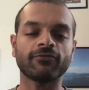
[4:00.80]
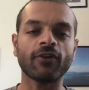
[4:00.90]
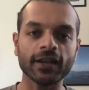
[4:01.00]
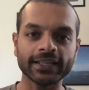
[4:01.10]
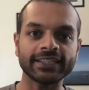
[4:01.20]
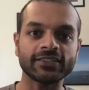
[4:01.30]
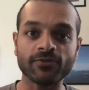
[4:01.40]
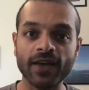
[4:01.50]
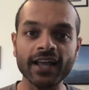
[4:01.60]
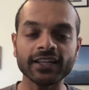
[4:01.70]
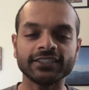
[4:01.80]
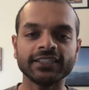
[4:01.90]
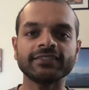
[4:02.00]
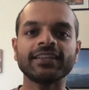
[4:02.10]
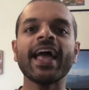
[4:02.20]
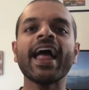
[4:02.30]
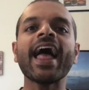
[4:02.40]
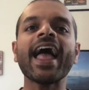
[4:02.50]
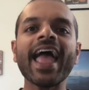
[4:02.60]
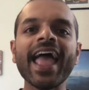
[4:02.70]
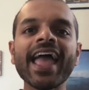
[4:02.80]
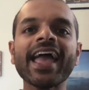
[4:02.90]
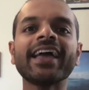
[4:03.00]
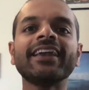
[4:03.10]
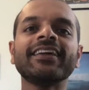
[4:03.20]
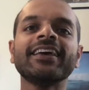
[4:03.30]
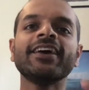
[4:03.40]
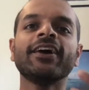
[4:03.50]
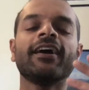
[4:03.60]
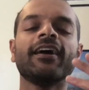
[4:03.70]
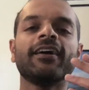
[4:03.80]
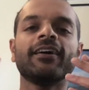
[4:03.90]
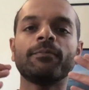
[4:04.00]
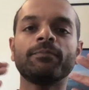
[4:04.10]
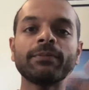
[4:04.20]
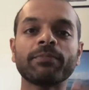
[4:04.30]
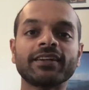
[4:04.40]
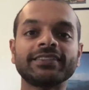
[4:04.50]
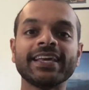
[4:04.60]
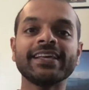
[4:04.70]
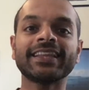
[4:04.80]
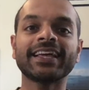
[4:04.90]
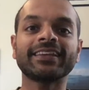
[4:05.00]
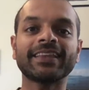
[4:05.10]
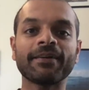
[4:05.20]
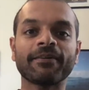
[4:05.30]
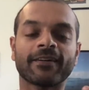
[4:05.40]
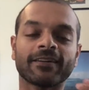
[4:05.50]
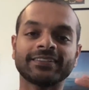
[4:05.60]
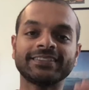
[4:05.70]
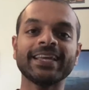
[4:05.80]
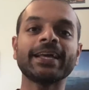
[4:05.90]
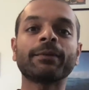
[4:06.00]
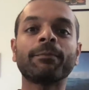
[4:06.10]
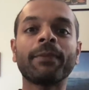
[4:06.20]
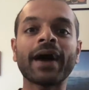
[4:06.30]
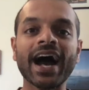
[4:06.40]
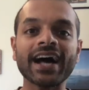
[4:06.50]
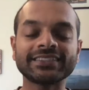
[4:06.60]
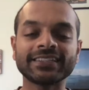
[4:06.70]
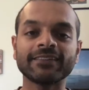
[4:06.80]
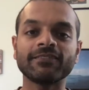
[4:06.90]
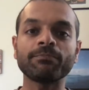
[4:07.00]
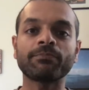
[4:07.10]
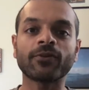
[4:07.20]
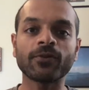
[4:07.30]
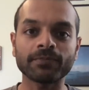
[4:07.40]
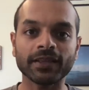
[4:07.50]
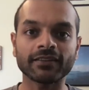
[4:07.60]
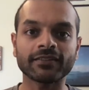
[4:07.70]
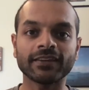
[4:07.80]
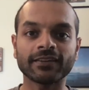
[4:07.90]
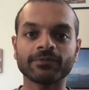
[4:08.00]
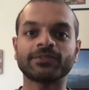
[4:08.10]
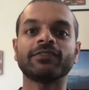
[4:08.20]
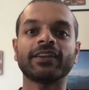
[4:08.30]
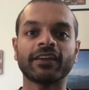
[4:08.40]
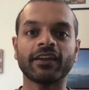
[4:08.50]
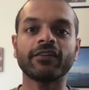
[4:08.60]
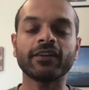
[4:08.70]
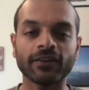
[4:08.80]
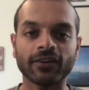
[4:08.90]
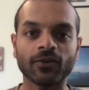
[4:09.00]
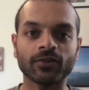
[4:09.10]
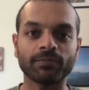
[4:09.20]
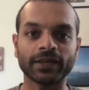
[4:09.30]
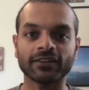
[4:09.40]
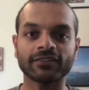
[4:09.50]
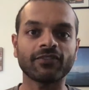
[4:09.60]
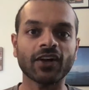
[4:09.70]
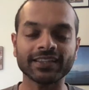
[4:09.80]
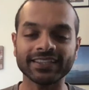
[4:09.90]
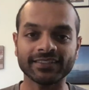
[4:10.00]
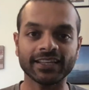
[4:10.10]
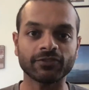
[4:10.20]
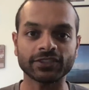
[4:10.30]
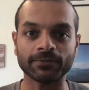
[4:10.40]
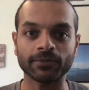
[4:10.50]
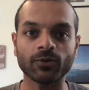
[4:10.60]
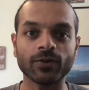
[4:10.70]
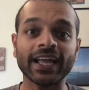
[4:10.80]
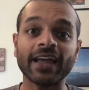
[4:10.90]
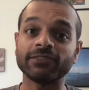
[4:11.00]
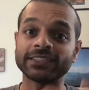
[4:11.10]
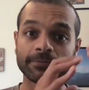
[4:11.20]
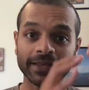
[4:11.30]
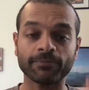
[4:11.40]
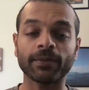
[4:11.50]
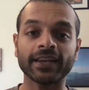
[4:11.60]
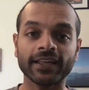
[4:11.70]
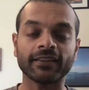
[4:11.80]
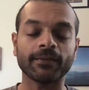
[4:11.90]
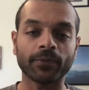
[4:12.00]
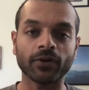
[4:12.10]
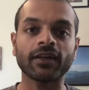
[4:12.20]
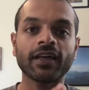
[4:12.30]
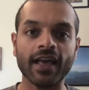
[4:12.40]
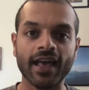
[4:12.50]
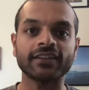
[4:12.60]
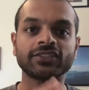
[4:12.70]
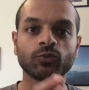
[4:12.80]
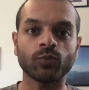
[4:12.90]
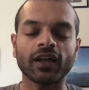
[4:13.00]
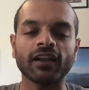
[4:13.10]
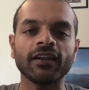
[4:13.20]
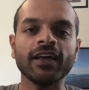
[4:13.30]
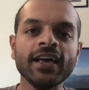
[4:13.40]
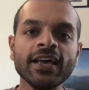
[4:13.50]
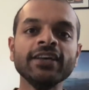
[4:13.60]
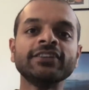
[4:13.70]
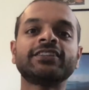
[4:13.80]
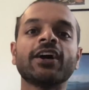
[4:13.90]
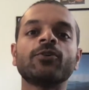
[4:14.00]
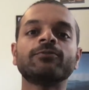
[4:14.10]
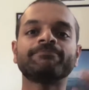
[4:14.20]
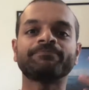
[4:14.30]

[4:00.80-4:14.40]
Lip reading: following these strategies. And people are saying that they're seeing positive improvements in terms of their career growth because of all these things which I'm doing and which I'm explaining in the book as well. So